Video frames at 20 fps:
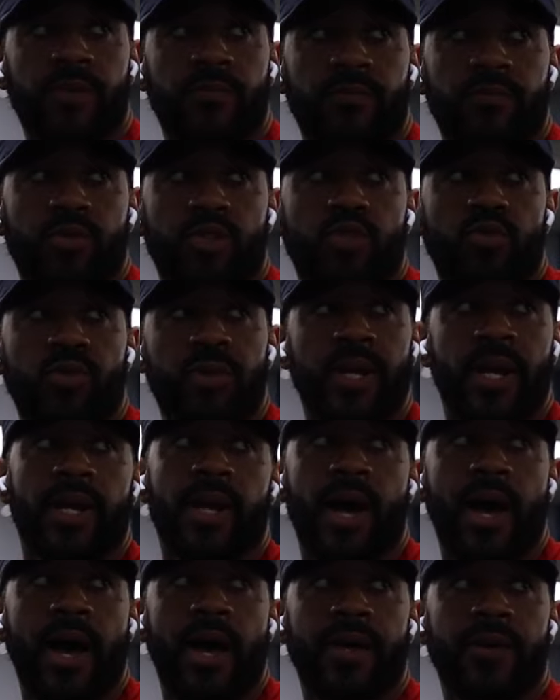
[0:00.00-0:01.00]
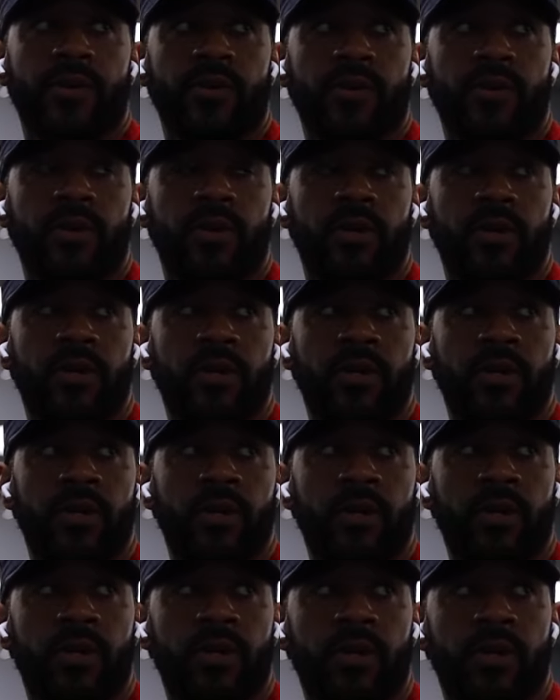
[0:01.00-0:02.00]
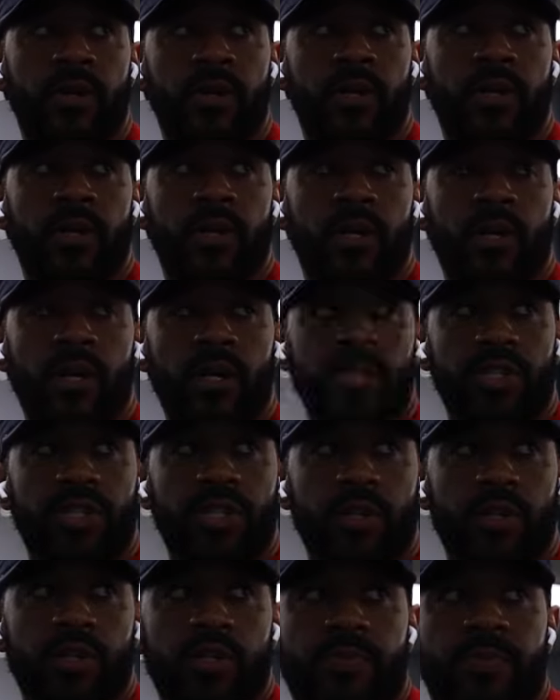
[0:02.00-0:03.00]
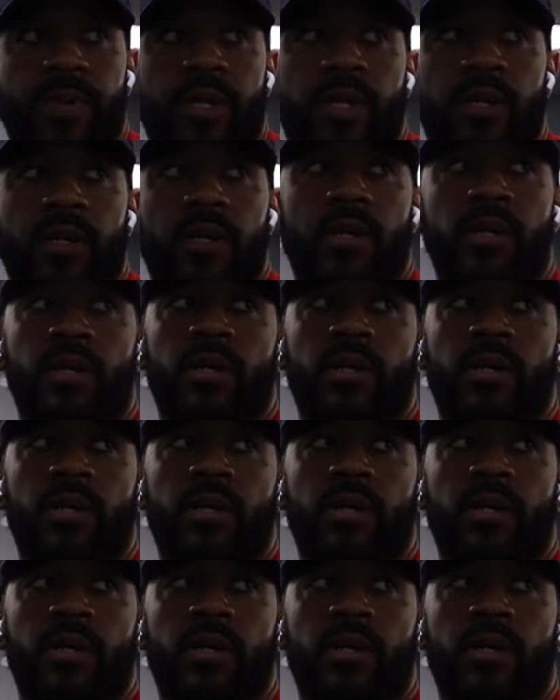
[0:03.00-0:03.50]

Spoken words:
me from shooting at a higher shutter speed.